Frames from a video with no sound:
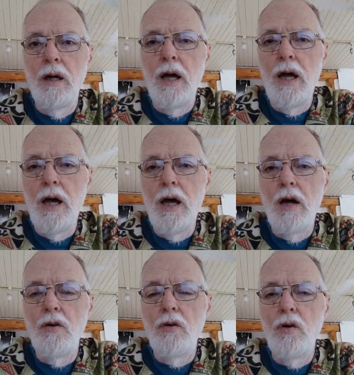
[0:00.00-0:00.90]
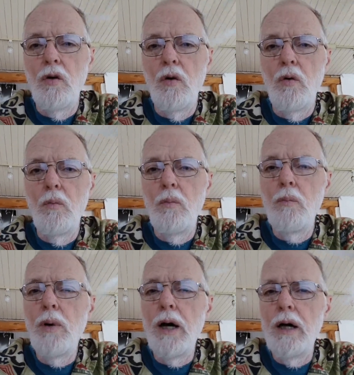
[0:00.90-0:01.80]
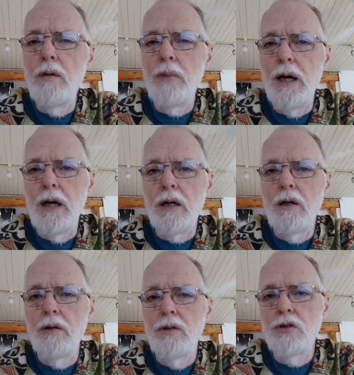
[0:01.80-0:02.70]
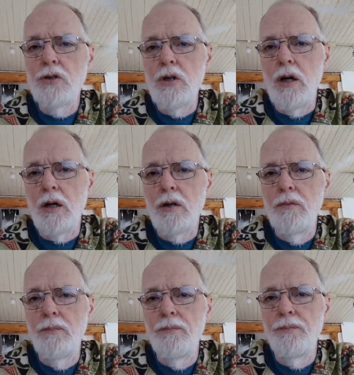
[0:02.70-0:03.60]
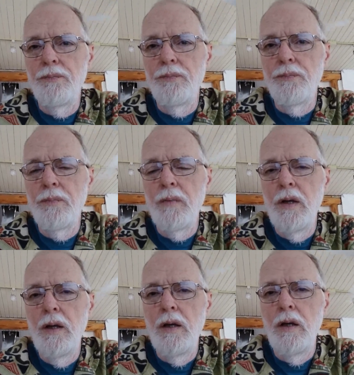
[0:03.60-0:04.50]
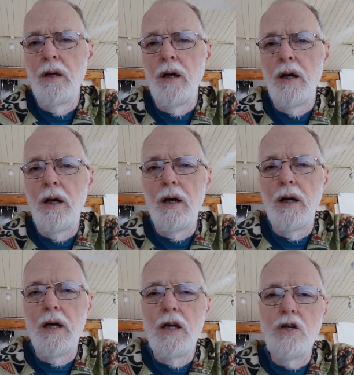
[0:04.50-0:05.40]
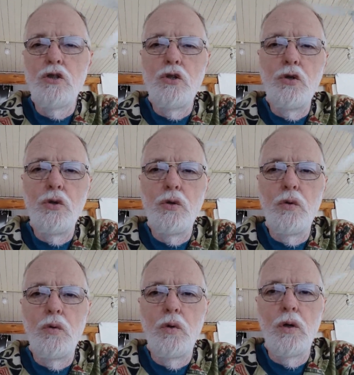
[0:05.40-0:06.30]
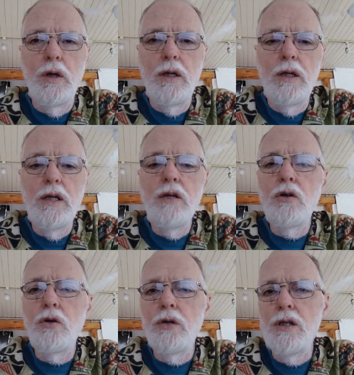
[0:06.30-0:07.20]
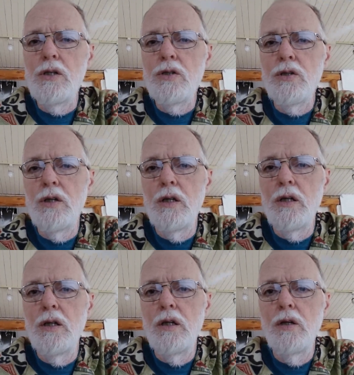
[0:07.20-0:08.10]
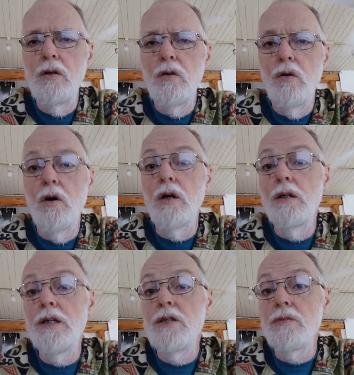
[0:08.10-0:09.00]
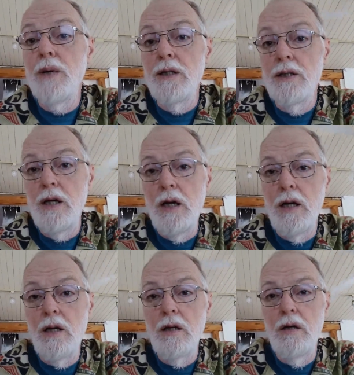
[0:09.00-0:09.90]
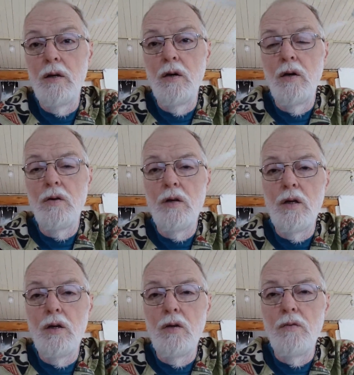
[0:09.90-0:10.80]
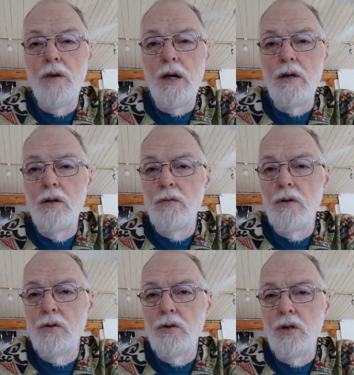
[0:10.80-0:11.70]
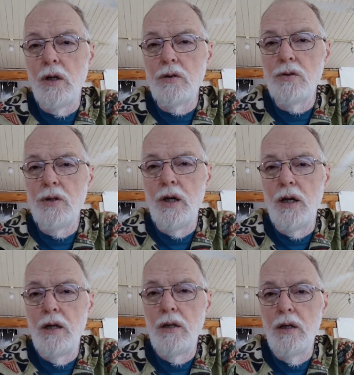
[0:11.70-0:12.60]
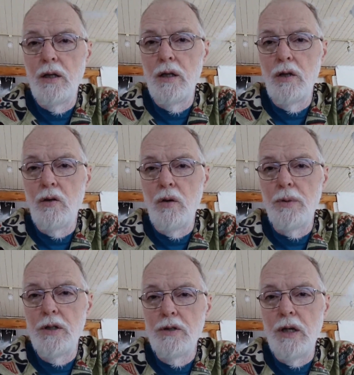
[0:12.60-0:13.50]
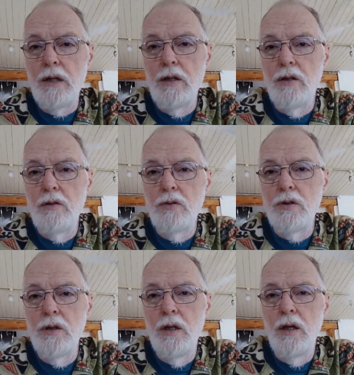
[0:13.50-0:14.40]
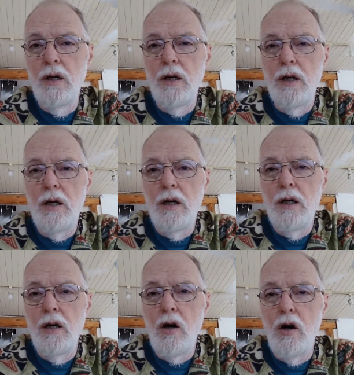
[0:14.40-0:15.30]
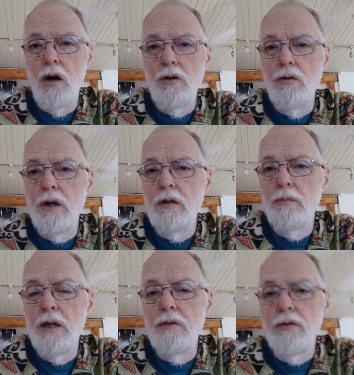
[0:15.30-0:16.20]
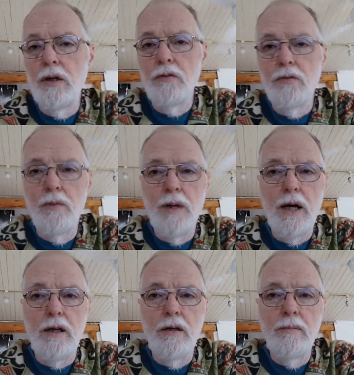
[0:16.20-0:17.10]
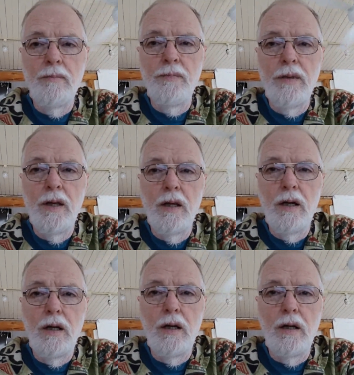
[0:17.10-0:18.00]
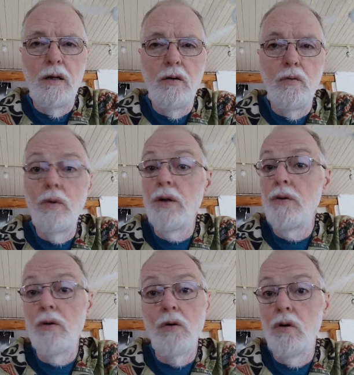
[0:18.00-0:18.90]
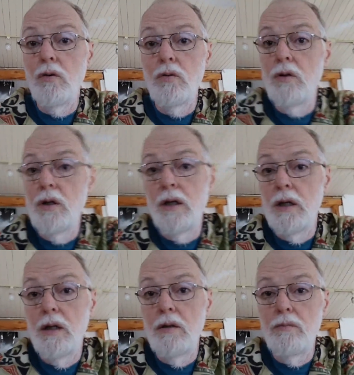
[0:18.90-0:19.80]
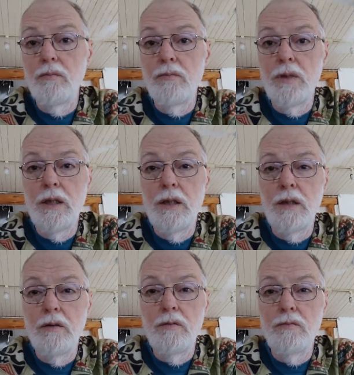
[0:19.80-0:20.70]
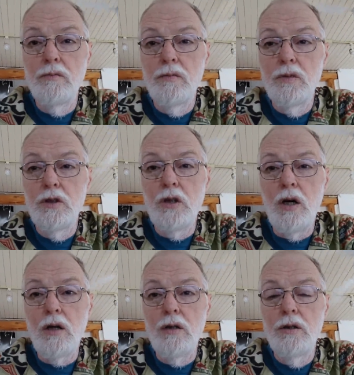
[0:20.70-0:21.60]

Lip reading: and buying back their stock to increase or at least maintain the value of those stocks. And the corporate executives are directly benefiting from that with their own stock